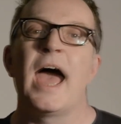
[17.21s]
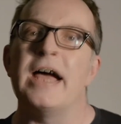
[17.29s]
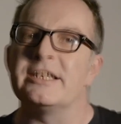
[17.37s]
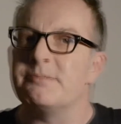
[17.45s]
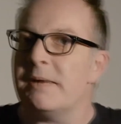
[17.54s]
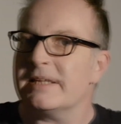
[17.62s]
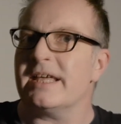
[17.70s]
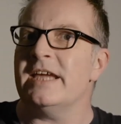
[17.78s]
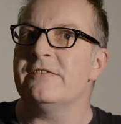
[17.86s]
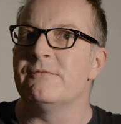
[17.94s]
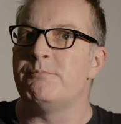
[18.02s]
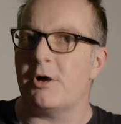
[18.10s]
And to make that
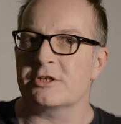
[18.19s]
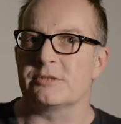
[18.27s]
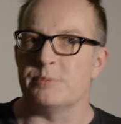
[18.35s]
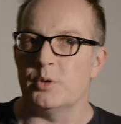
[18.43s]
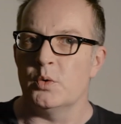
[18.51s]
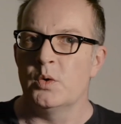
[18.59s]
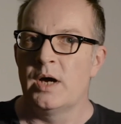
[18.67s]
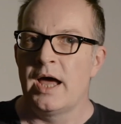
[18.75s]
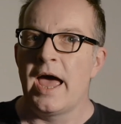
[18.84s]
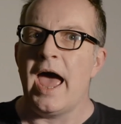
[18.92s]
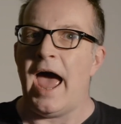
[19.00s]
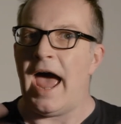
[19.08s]
even possible,
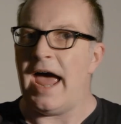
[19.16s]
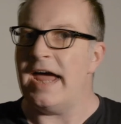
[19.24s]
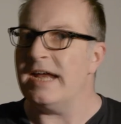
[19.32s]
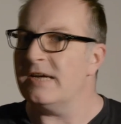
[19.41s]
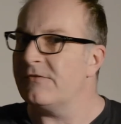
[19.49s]
and